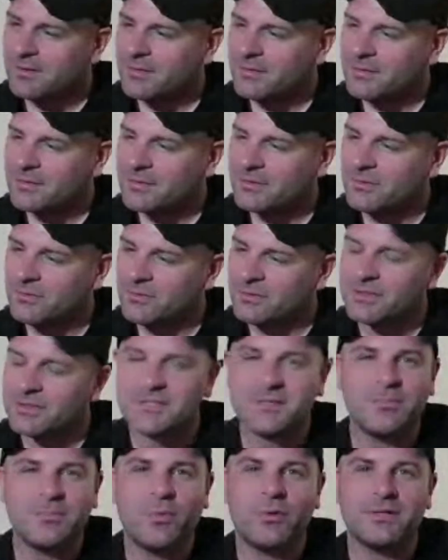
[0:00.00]
called The
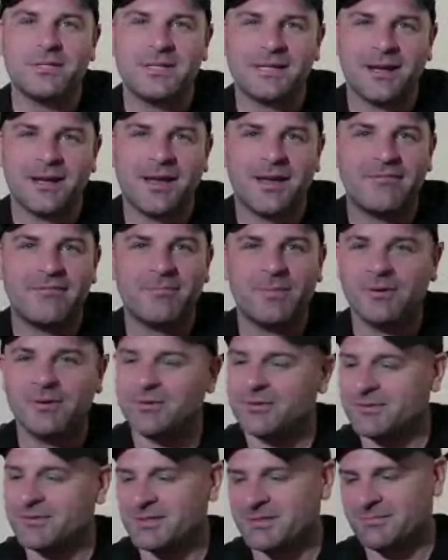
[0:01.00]
Sporting Life
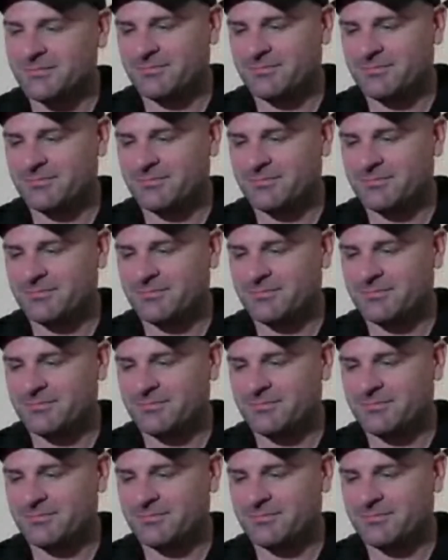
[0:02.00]
Blues.